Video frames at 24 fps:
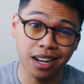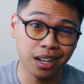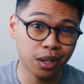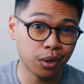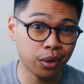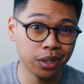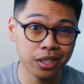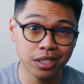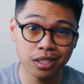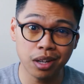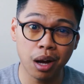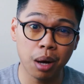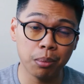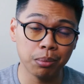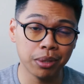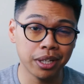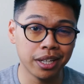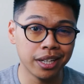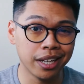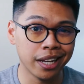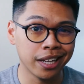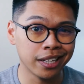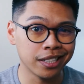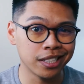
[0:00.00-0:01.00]
Chris
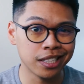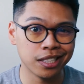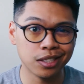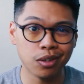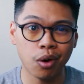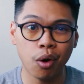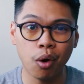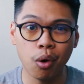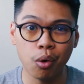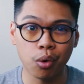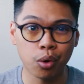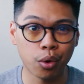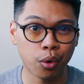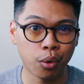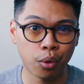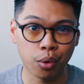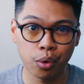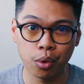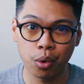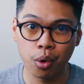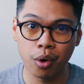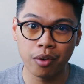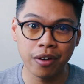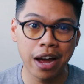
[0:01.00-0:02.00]
Tomlin and just the whole
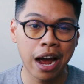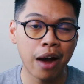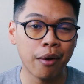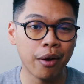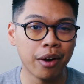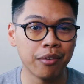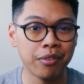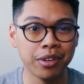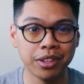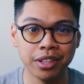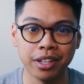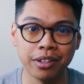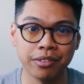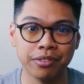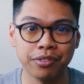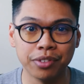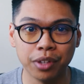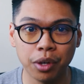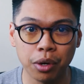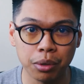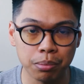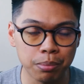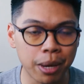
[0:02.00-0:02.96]
crew of how everything flowed.